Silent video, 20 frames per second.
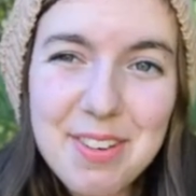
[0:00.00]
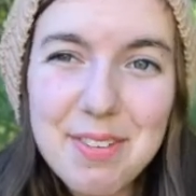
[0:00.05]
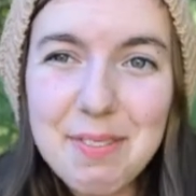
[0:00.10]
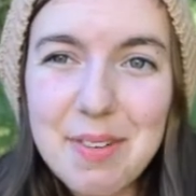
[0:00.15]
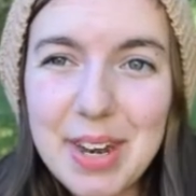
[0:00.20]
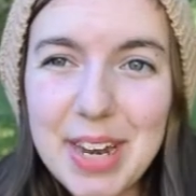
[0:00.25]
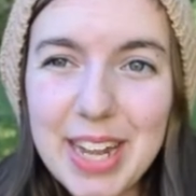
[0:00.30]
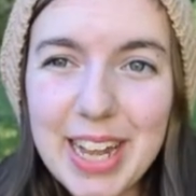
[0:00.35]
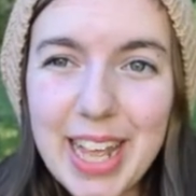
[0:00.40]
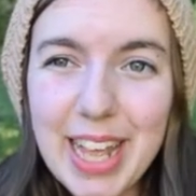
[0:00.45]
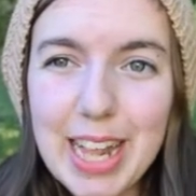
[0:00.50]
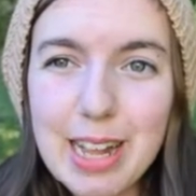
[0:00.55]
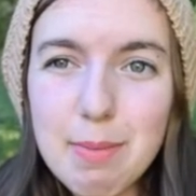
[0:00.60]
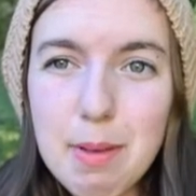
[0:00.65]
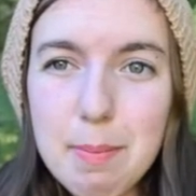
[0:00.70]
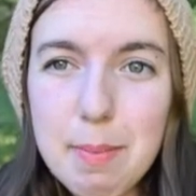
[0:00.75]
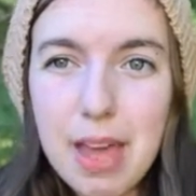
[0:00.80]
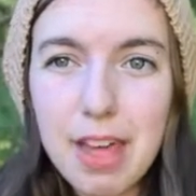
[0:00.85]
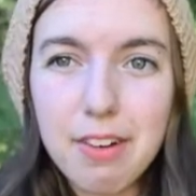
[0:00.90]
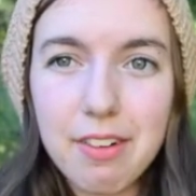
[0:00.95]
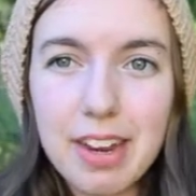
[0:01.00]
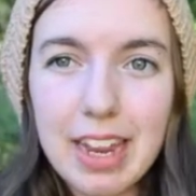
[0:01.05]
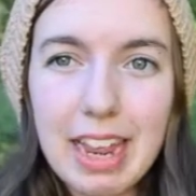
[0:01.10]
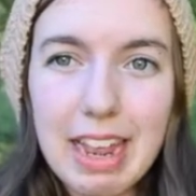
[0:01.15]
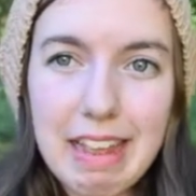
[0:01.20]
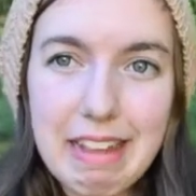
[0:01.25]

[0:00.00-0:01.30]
I'm going to change my battery,